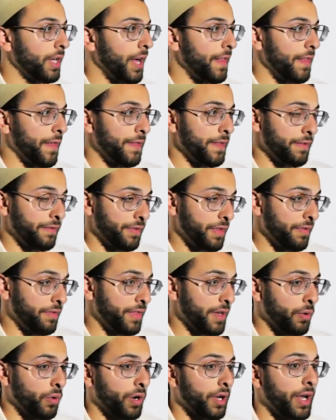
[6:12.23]
And then if,
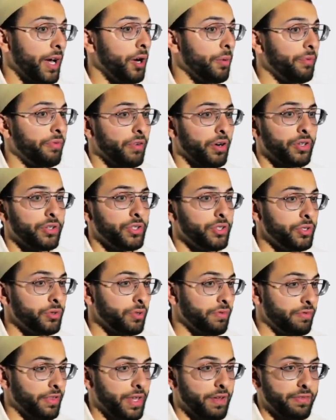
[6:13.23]
if they want to help fund
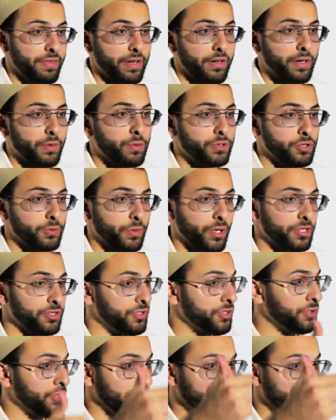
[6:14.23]
you, if they, if they like what your project is,